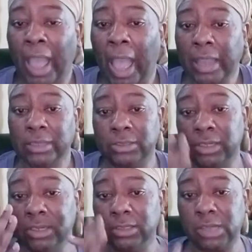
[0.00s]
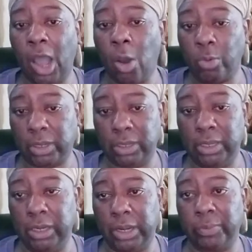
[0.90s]
I can still talk
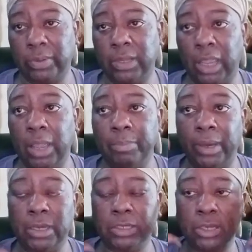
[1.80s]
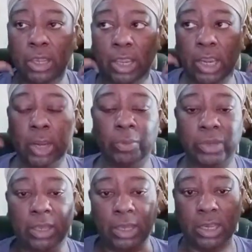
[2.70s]
and everything, but
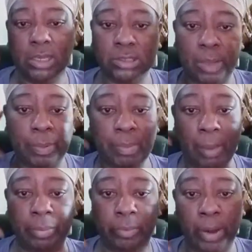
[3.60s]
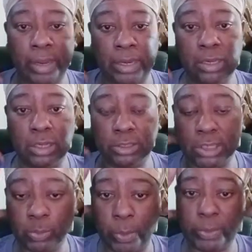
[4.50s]
everything else up in my brain, because
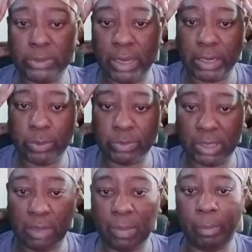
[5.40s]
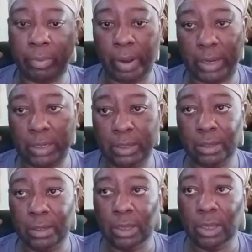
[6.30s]
that's where it was at. It was in my brain.
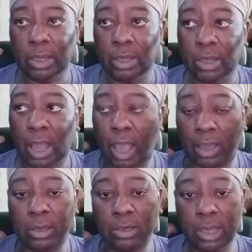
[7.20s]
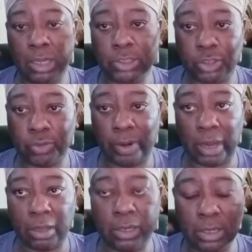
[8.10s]
I couldn't concentrate.
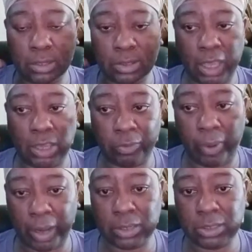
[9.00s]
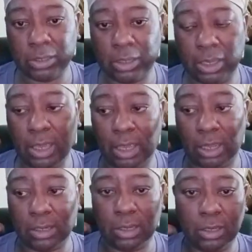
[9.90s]
I couldn't think right,
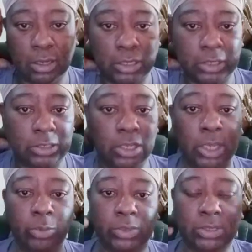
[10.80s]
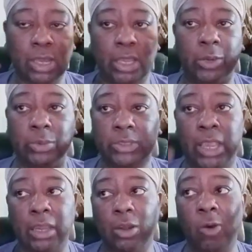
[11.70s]
and because it was
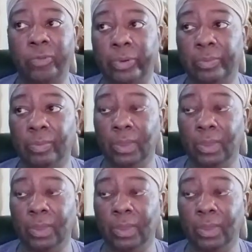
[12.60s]
taking over.